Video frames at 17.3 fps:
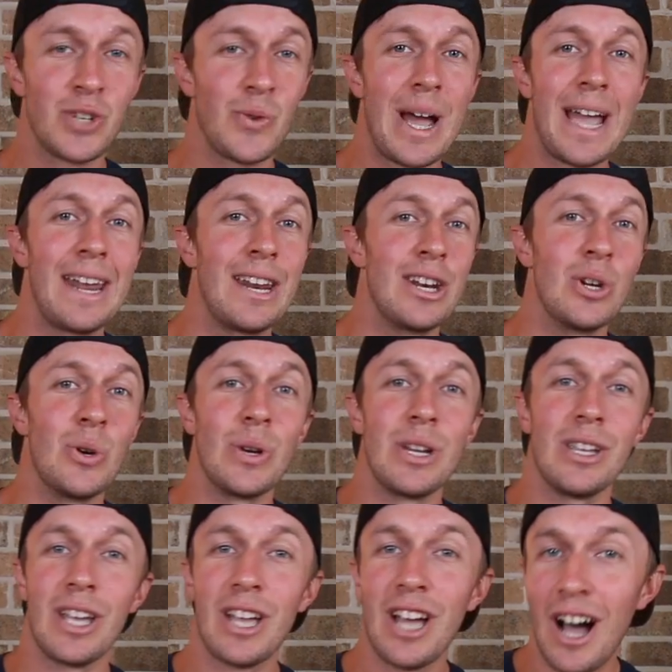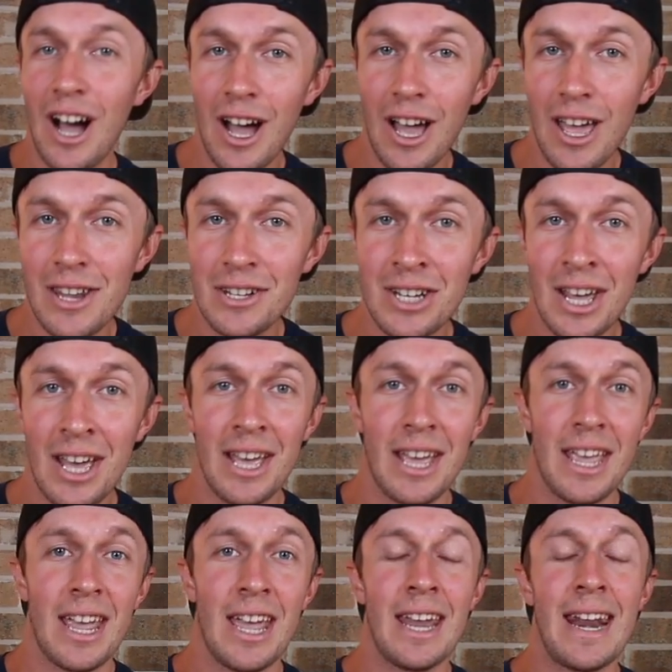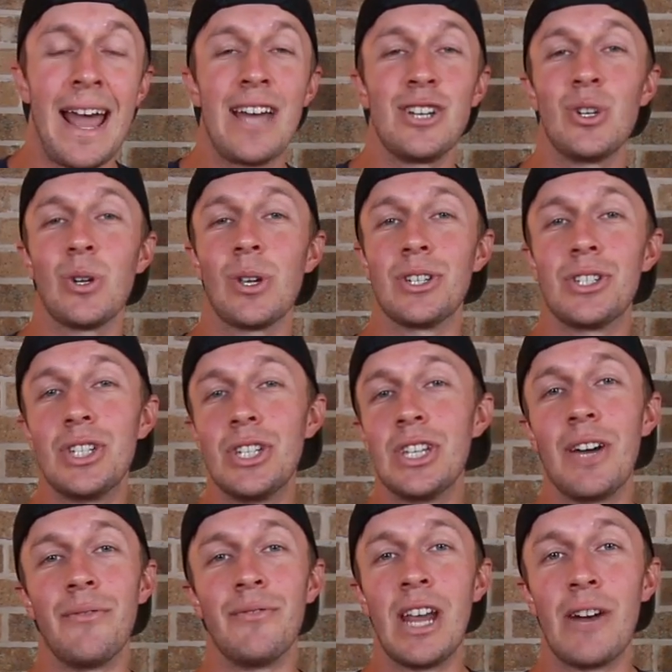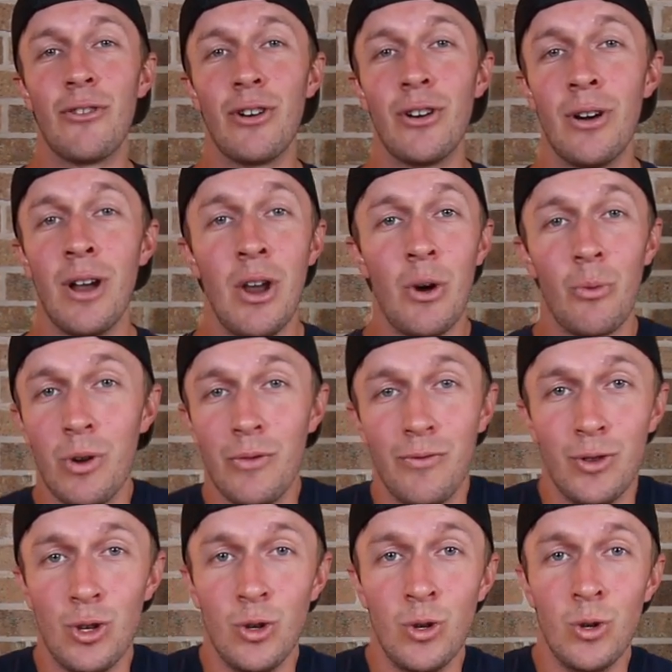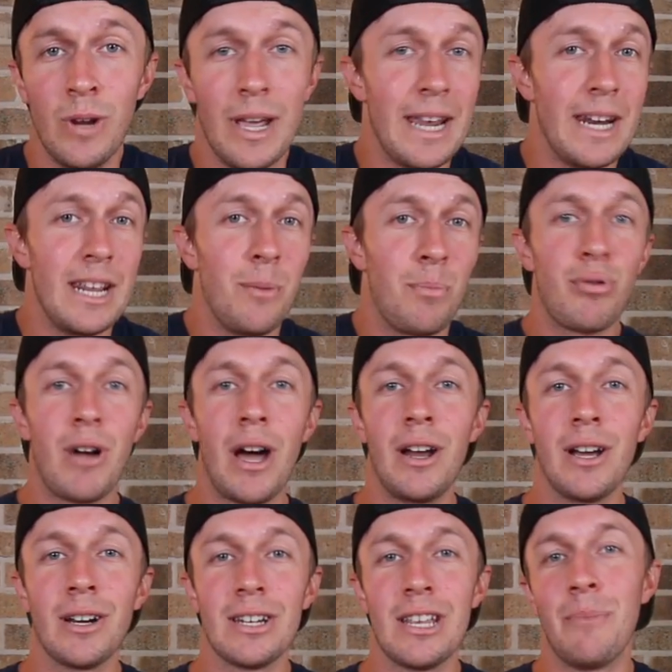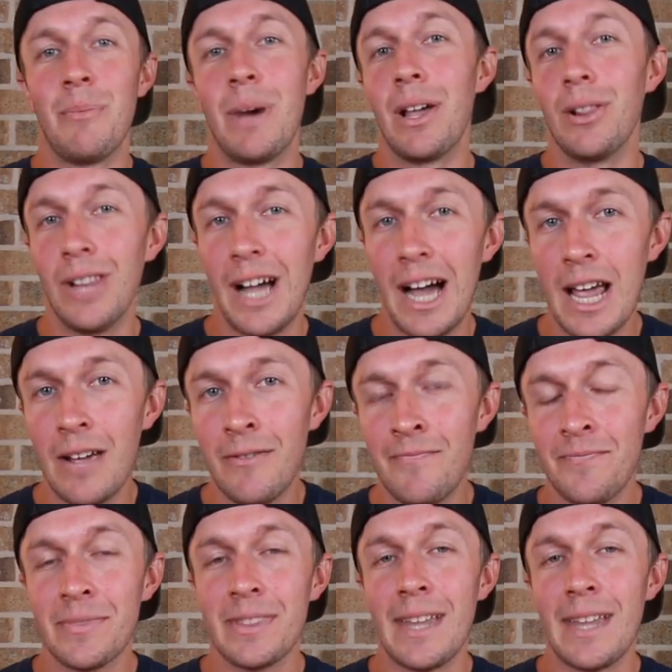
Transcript: why I didn't do any cons. And as you can see, I've never reviewed any product in my life.